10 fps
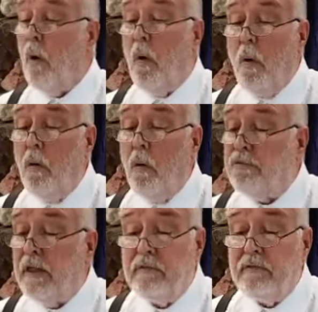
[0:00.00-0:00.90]
The old
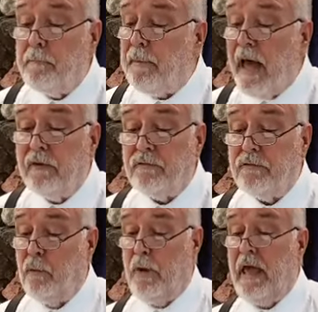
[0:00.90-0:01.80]
things have passed
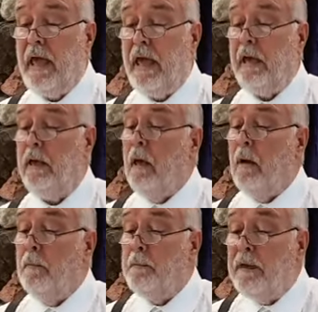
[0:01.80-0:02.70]
away
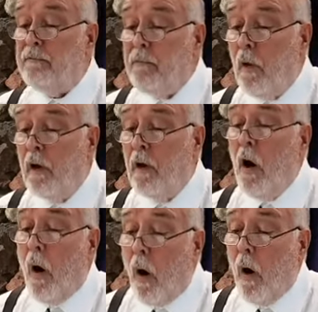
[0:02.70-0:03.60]
before
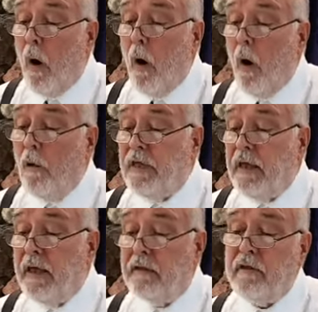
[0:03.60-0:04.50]
all
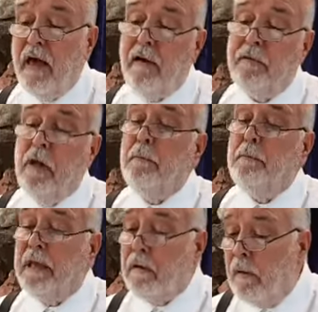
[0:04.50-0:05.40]
things have
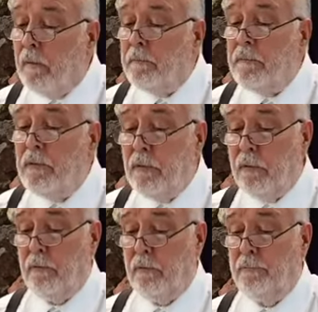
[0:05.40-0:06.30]
become
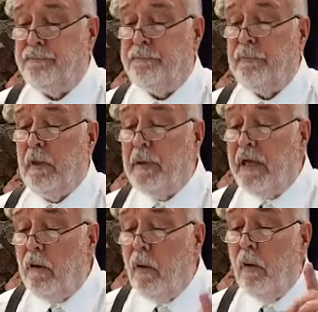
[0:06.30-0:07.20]
new.
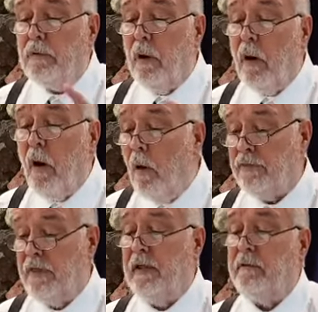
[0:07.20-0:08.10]
Behold, all
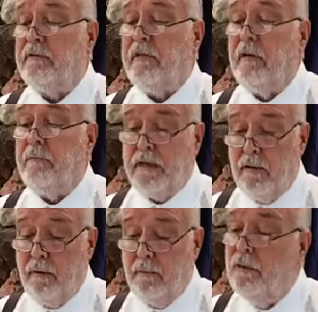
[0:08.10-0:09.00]
things have
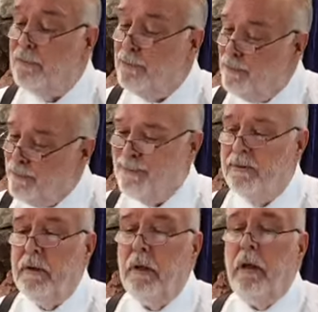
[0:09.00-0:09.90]
become new.
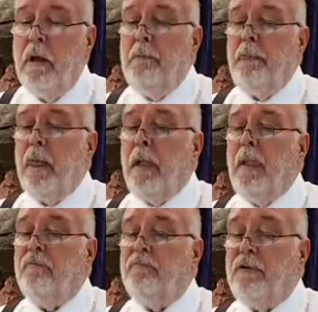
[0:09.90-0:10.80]

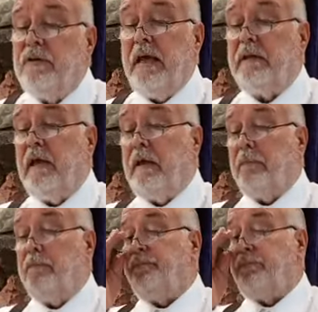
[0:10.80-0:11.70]
Verse 18.
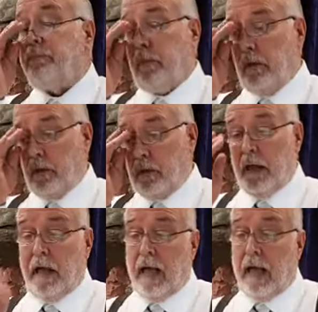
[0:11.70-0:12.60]

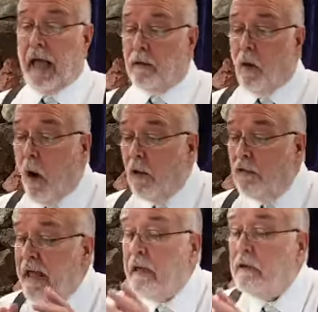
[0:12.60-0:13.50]
And all
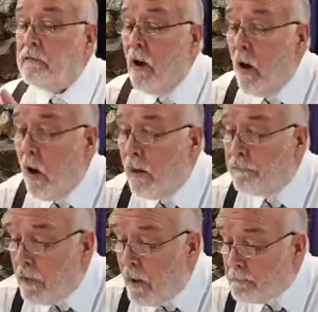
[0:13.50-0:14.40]
things are
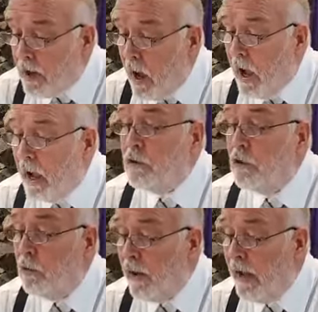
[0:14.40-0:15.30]
from God,
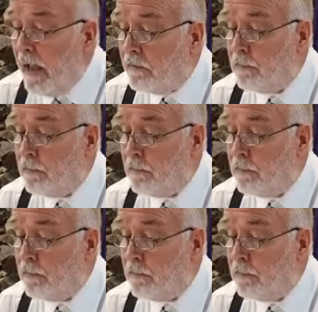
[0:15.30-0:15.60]
who has